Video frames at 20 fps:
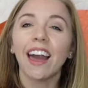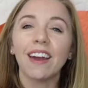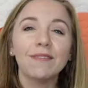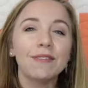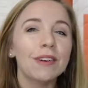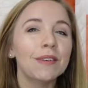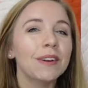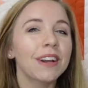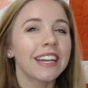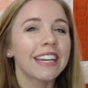have
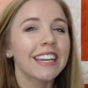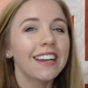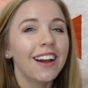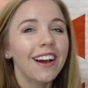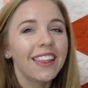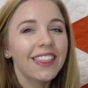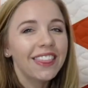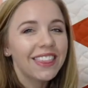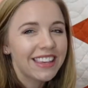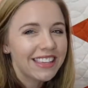been working
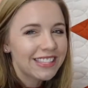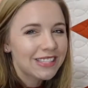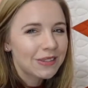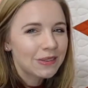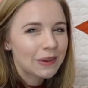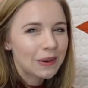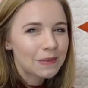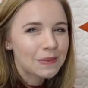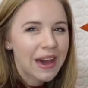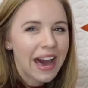on this
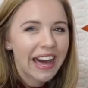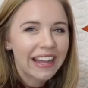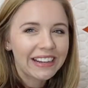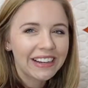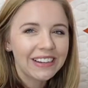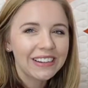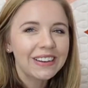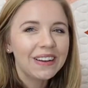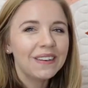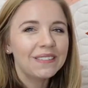quilt
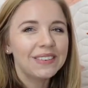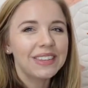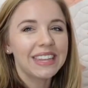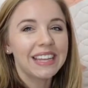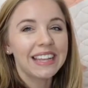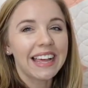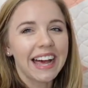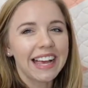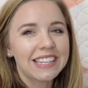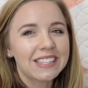pattern over the
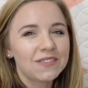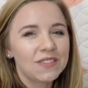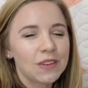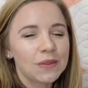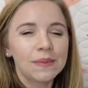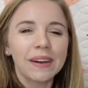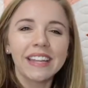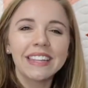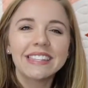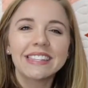last few
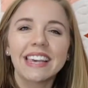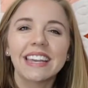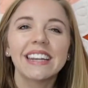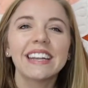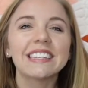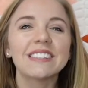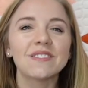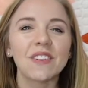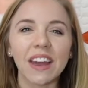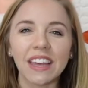months, and
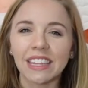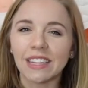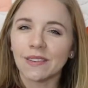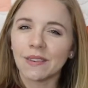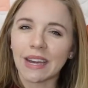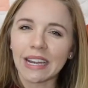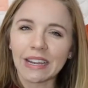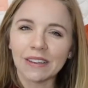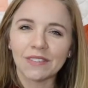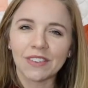it's finally
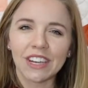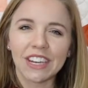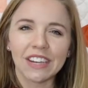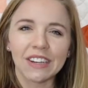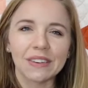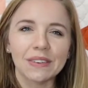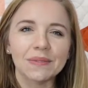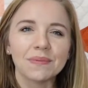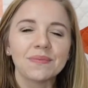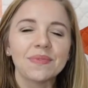ready for
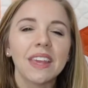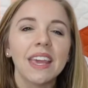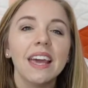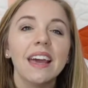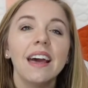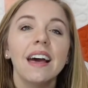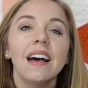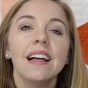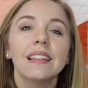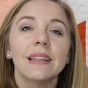you.
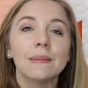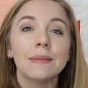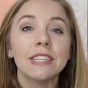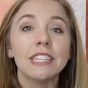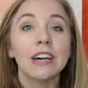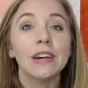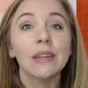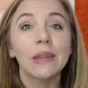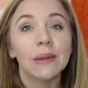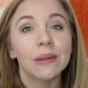Let me
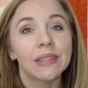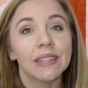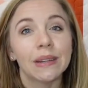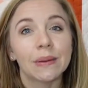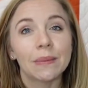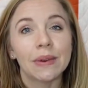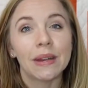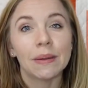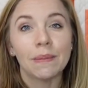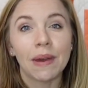tell you a little
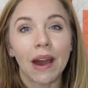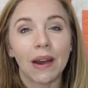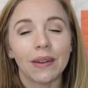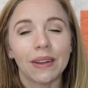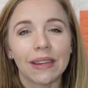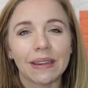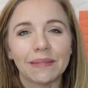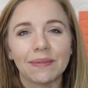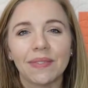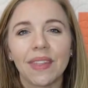bit about
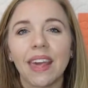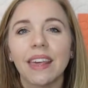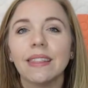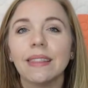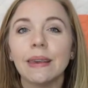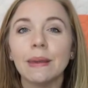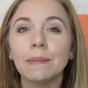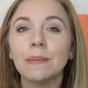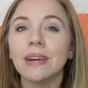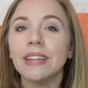it.
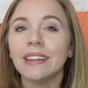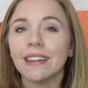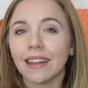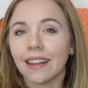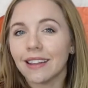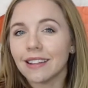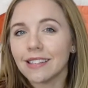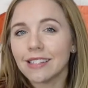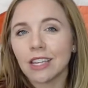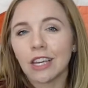The
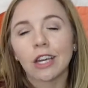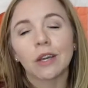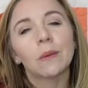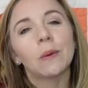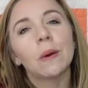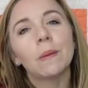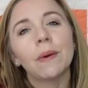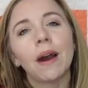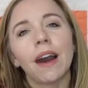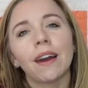Bonanza
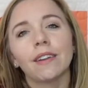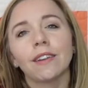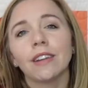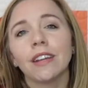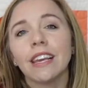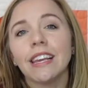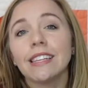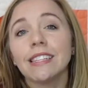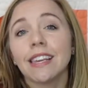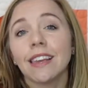Quilt Pattern
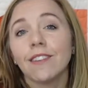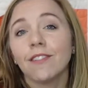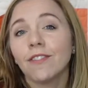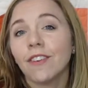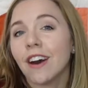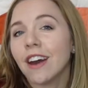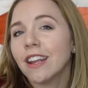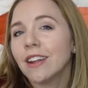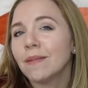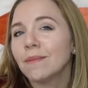is a
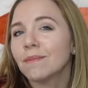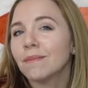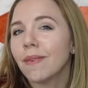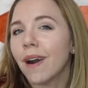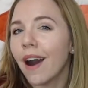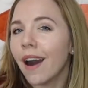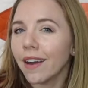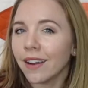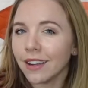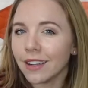fun,
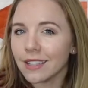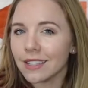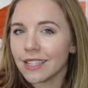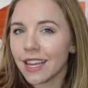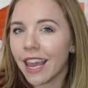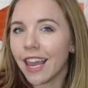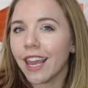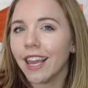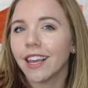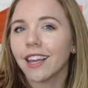modern
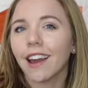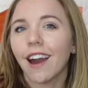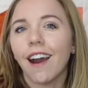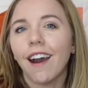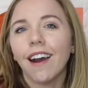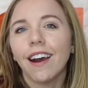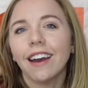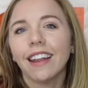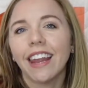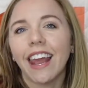take
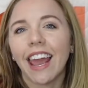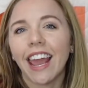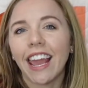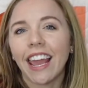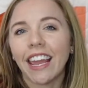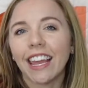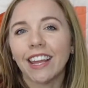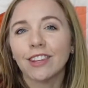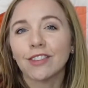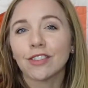on
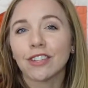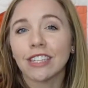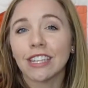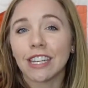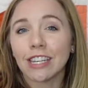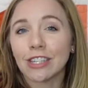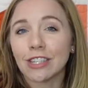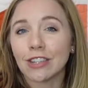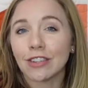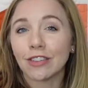a
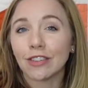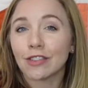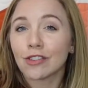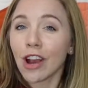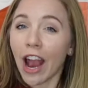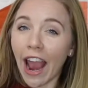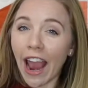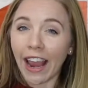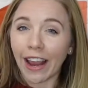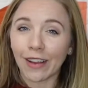traditional
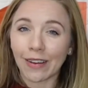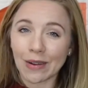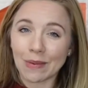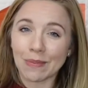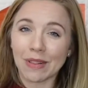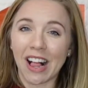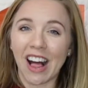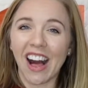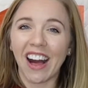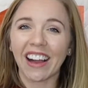triangle
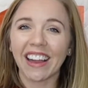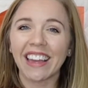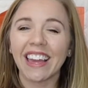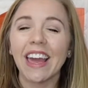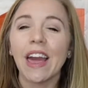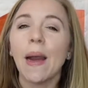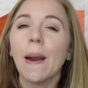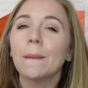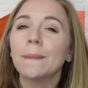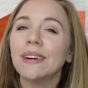block,
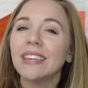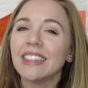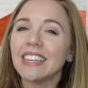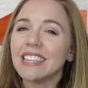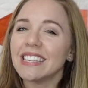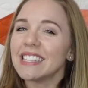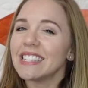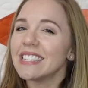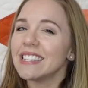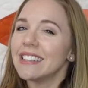but
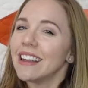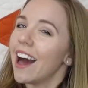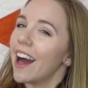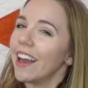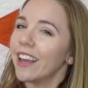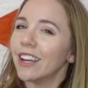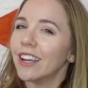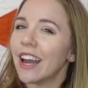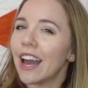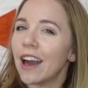this is not
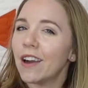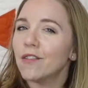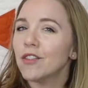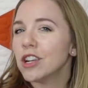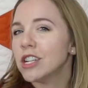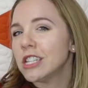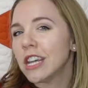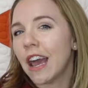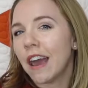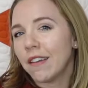your
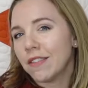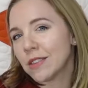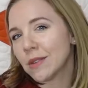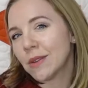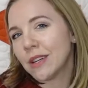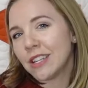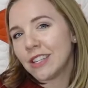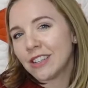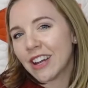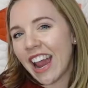average half
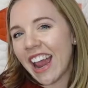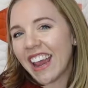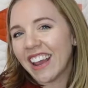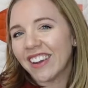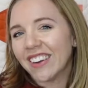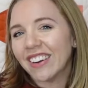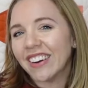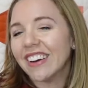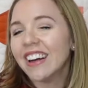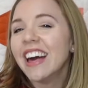square
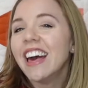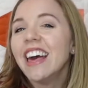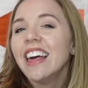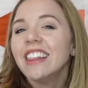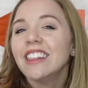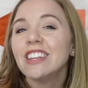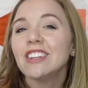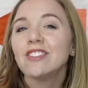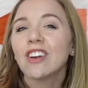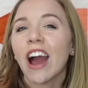triangle.
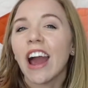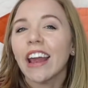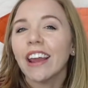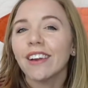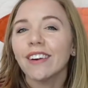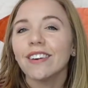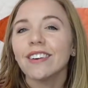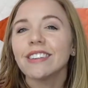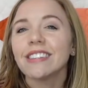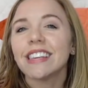The
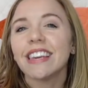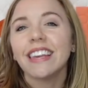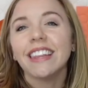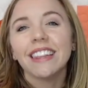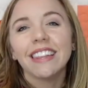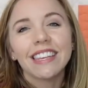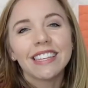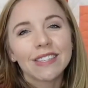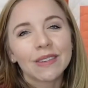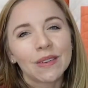triangles in
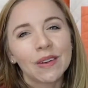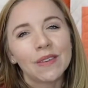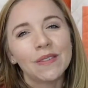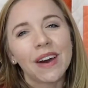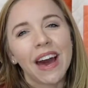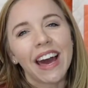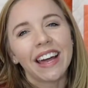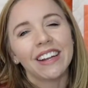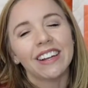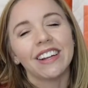this quilt
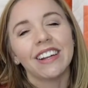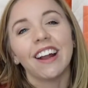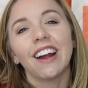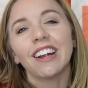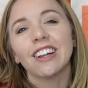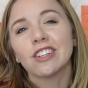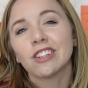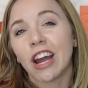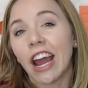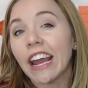pattern are
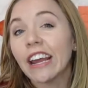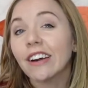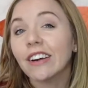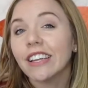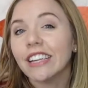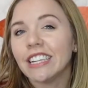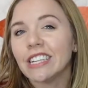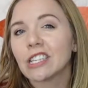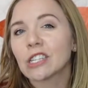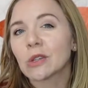triangle
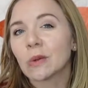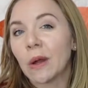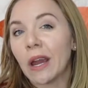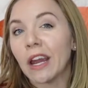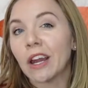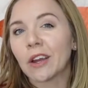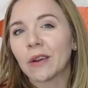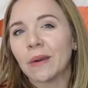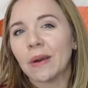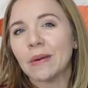and a
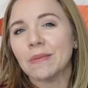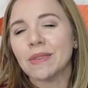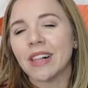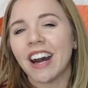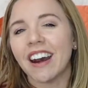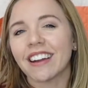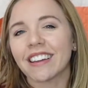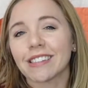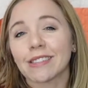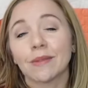square quilt
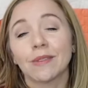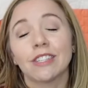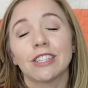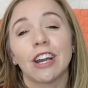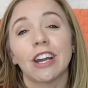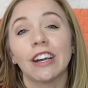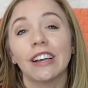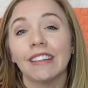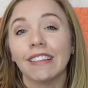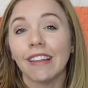blocks, which
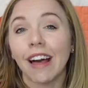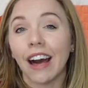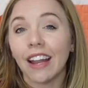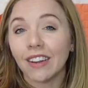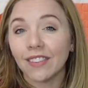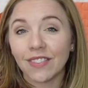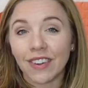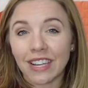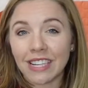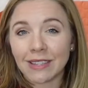are a lot
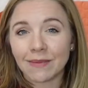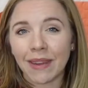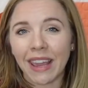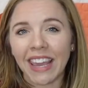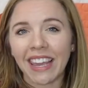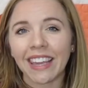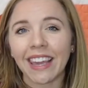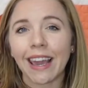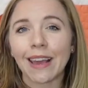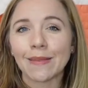of fun to
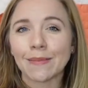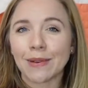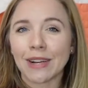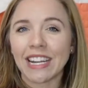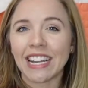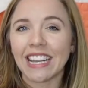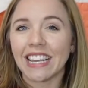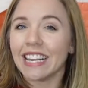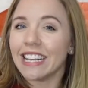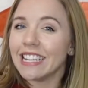make and
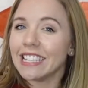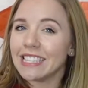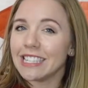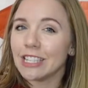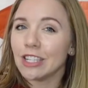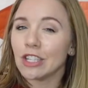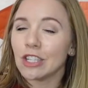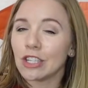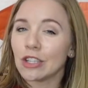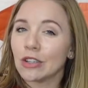pretty easy
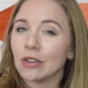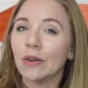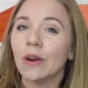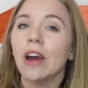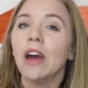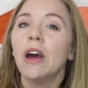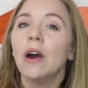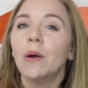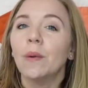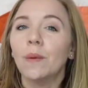too
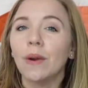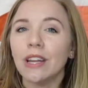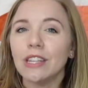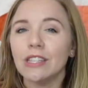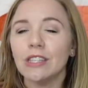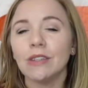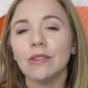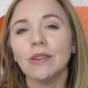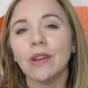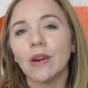
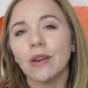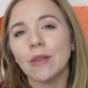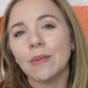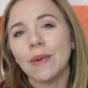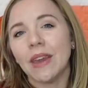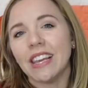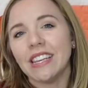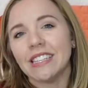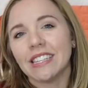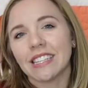once you know the
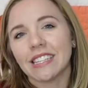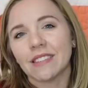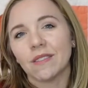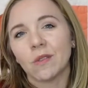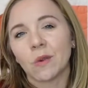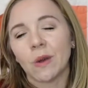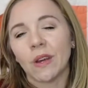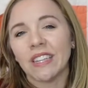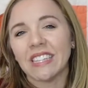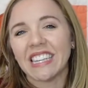basics of
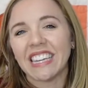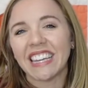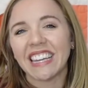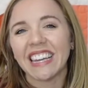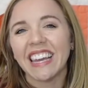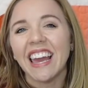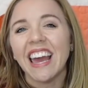quilting.